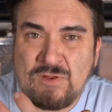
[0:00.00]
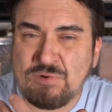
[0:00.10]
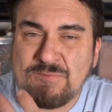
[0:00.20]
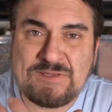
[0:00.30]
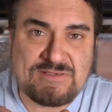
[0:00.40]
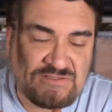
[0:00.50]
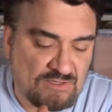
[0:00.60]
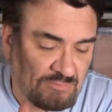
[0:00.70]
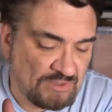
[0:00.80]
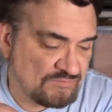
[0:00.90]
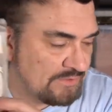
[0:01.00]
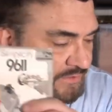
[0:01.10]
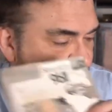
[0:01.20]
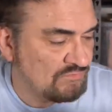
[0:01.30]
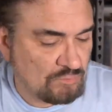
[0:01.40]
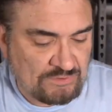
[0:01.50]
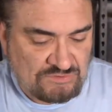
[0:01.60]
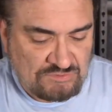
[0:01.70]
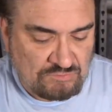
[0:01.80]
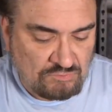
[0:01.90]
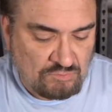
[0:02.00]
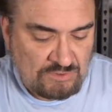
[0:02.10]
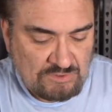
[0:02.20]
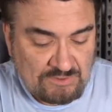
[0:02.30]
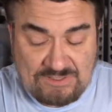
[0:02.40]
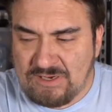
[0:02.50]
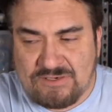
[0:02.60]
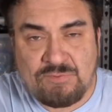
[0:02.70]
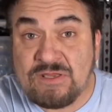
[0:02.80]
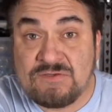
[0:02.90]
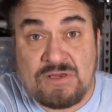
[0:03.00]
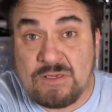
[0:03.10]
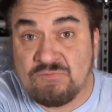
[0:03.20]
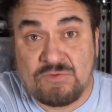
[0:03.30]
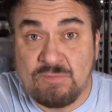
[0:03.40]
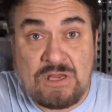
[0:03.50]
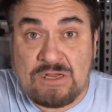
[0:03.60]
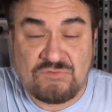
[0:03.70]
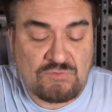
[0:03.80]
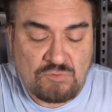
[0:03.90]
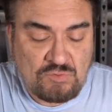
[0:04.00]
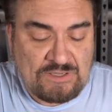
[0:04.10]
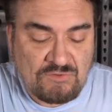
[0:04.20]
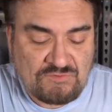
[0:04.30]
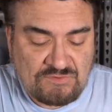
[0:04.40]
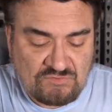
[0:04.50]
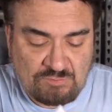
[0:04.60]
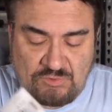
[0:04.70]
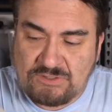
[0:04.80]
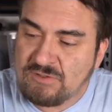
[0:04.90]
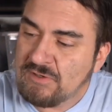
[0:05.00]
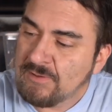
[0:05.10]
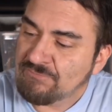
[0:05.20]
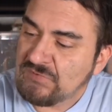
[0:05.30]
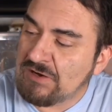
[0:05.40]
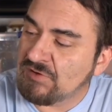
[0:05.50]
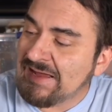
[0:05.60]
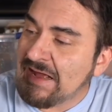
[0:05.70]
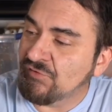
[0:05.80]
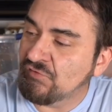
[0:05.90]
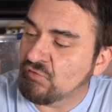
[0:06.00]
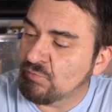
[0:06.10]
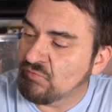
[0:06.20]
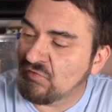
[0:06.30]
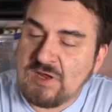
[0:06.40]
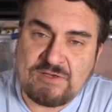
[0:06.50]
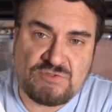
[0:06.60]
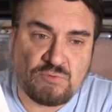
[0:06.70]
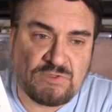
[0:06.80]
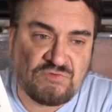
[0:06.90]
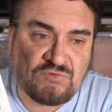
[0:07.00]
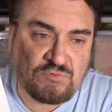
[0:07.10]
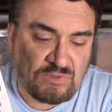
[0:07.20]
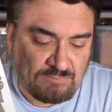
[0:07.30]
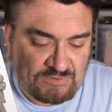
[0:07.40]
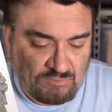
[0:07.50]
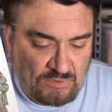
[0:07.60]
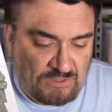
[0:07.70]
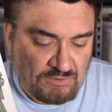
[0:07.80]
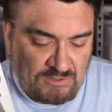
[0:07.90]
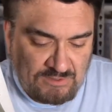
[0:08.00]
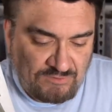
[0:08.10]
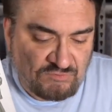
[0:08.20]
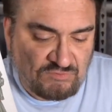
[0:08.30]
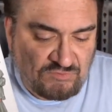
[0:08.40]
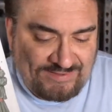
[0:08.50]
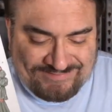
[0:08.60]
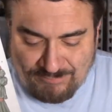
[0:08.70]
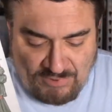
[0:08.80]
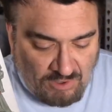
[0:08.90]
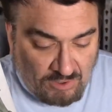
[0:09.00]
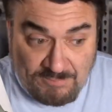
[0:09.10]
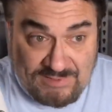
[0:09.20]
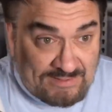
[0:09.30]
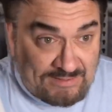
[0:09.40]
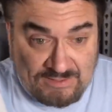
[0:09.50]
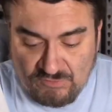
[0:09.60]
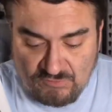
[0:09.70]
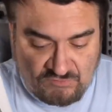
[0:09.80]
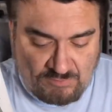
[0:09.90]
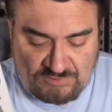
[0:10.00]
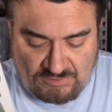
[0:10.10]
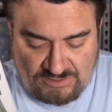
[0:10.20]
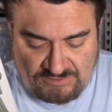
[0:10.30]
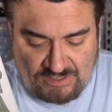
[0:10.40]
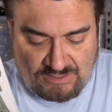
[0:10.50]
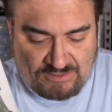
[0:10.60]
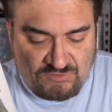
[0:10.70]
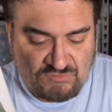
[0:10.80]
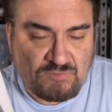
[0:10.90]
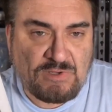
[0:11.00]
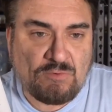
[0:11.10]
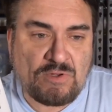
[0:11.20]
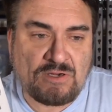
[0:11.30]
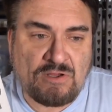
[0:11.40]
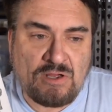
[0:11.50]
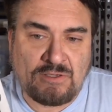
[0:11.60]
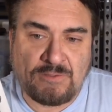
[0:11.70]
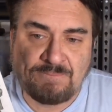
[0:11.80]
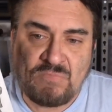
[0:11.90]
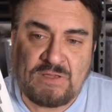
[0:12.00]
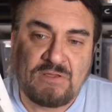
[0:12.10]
I'll probably get 10 bucks out of this one too. Again, I didn't pay a dime for the box, so who cares at this point. Now, costumes I do extremely well. This is like a barmaid or something like that, I guess you might want to call it.